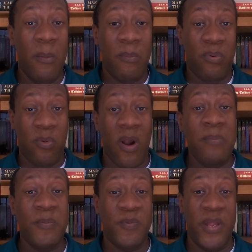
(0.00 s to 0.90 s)

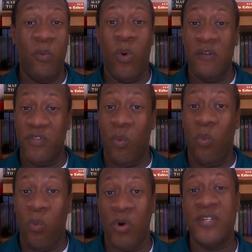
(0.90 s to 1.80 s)
probably one of the
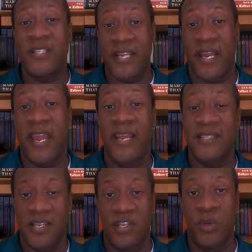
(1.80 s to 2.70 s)
worst
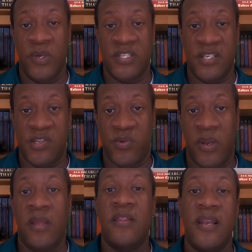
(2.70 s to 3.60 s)
decades in U.S.
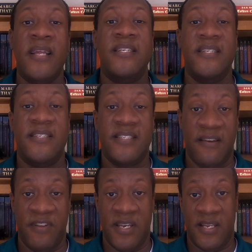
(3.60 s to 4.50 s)
history, the
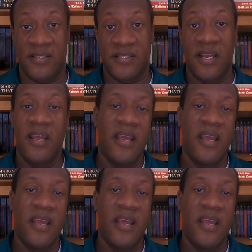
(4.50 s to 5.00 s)
1970s.